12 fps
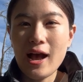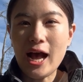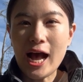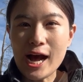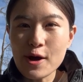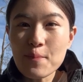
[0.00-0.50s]

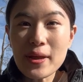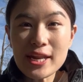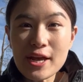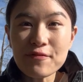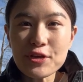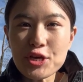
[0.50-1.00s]
How
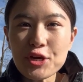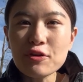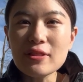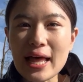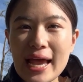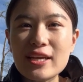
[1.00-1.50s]
many of you
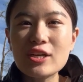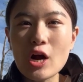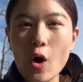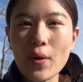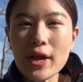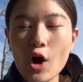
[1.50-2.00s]
like
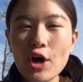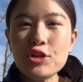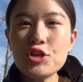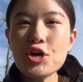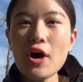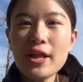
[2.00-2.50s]
going
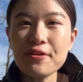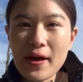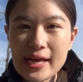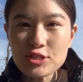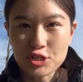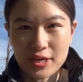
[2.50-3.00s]
on new
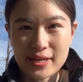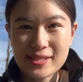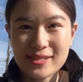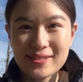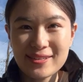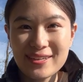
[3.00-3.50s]

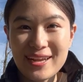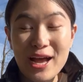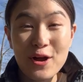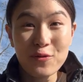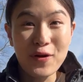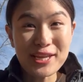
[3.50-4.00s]
adventures?
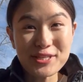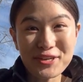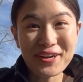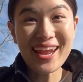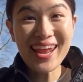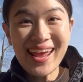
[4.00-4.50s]
Raise
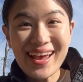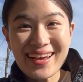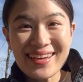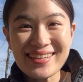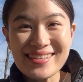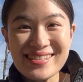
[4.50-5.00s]
your
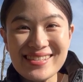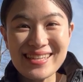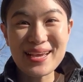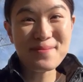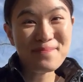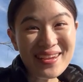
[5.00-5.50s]
hands.
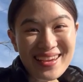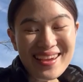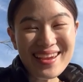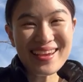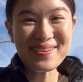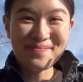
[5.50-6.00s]

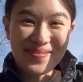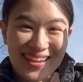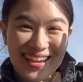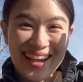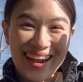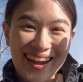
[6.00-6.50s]

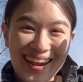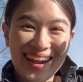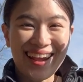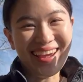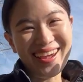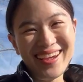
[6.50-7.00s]

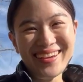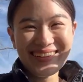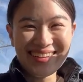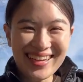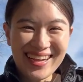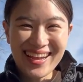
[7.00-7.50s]
Me.
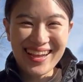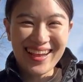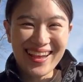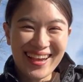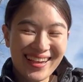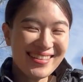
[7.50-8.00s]

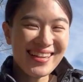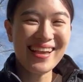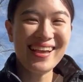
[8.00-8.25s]
Good.